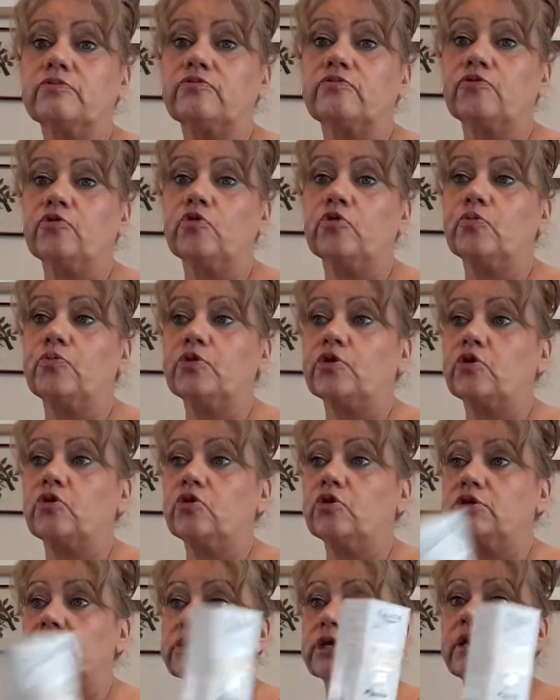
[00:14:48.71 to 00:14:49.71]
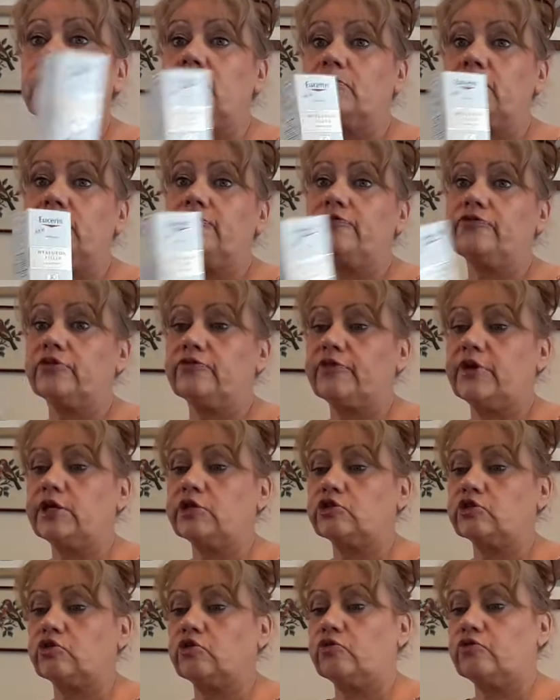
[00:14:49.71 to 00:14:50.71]
full because I'm waiting for the vet
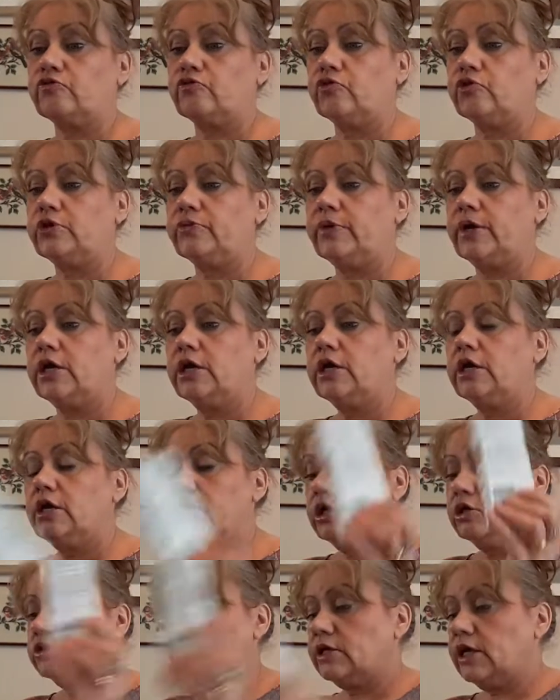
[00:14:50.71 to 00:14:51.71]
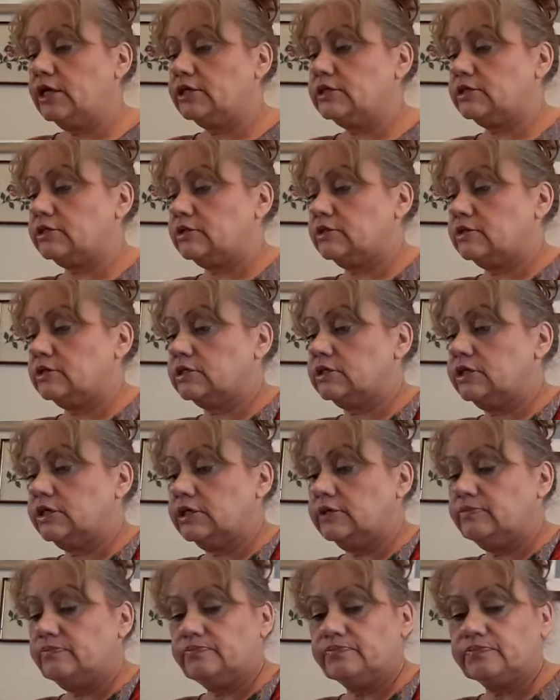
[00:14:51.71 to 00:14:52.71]
school phoning me. So that's
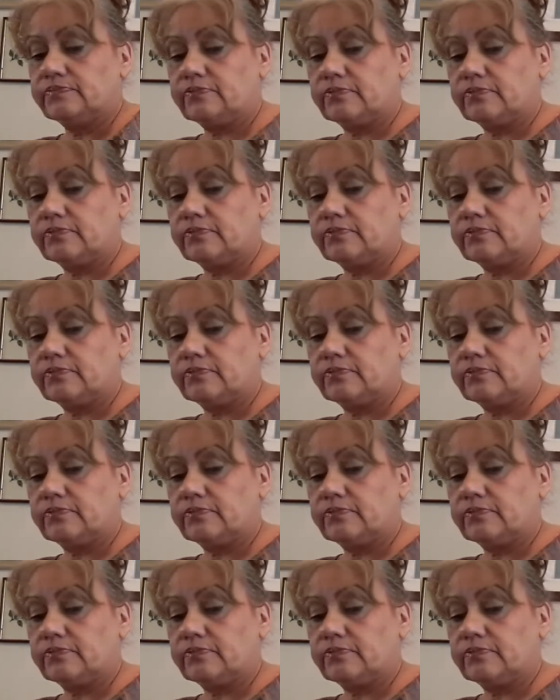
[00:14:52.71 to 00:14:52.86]
serum.